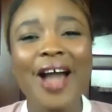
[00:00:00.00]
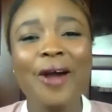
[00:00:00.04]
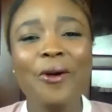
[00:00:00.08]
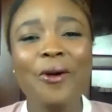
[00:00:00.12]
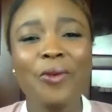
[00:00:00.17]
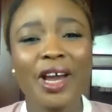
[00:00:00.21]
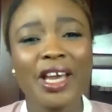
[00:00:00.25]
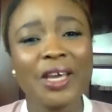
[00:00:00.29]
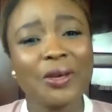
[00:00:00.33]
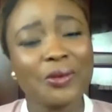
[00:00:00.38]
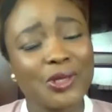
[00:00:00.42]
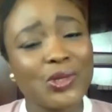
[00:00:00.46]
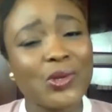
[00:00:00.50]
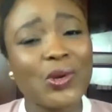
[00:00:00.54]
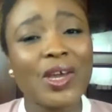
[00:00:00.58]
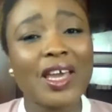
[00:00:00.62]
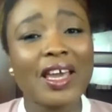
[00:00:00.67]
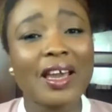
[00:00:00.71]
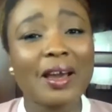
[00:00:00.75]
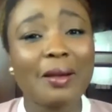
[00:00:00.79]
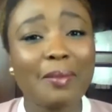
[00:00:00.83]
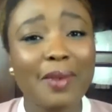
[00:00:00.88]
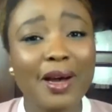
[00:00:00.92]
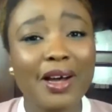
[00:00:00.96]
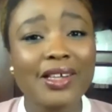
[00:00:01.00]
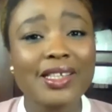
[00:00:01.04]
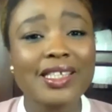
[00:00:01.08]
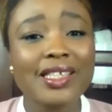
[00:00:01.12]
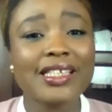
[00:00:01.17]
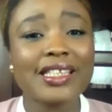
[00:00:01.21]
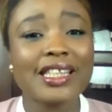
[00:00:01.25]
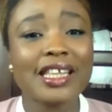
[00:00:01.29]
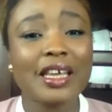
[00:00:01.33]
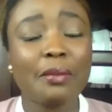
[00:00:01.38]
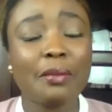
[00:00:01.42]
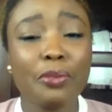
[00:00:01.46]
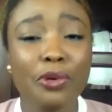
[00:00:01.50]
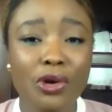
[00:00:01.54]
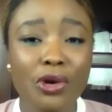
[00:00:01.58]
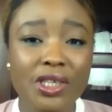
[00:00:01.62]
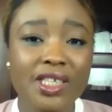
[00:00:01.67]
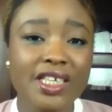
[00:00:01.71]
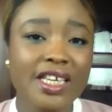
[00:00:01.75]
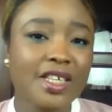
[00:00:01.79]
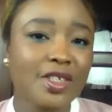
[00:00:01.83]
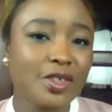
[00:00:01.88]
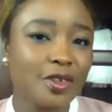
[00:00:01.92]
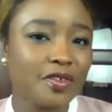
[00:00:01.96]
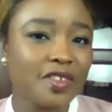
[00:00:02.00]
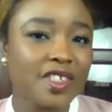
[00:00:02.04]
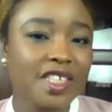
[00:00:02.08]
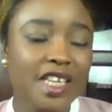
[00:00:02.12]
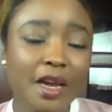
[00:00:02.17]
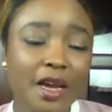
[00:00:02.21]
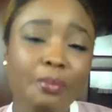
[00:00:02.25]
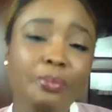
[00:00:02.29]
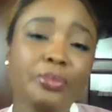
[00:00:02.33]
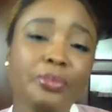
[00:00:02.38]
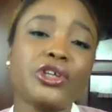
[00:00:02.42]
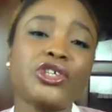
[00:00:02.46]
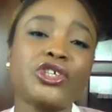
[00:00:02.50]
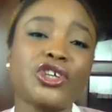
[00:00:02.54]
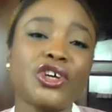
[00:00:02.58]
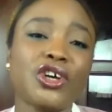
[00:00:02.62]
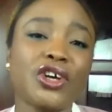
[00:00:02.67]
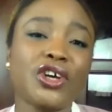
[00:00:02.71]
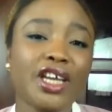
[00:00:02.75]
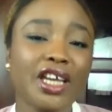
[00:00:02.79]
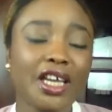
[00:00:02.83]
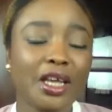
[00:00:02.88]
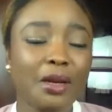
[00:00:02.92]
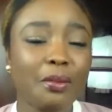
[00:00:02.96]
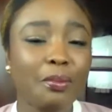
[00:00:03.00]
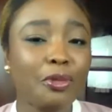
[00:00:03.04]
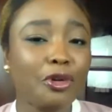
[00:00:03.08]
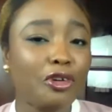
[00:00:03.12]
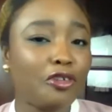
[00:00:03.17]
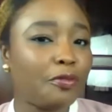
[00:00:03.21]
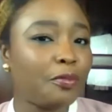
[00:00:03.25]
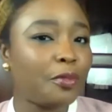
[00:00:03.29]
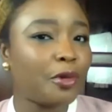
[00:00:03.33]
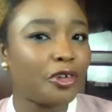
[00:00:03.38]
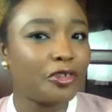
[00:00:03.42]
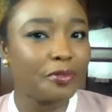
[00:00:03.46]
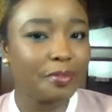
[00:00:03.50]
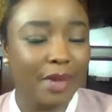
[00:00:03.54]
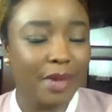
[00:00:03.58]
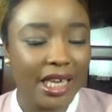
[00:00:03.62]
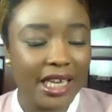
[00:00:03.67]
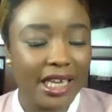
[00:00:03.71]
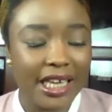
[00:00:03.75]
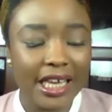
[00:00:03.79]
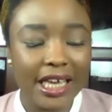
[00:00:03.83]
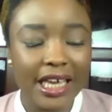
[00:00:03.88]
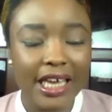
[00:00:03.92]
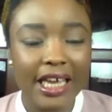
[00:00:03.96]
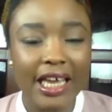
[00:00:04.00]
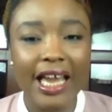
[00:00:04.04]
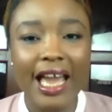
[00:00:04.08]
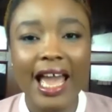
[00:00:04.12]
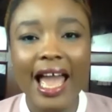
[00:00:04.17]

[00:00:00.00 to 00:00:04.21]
where he was talking about the importance of temperature in Puff Puff making.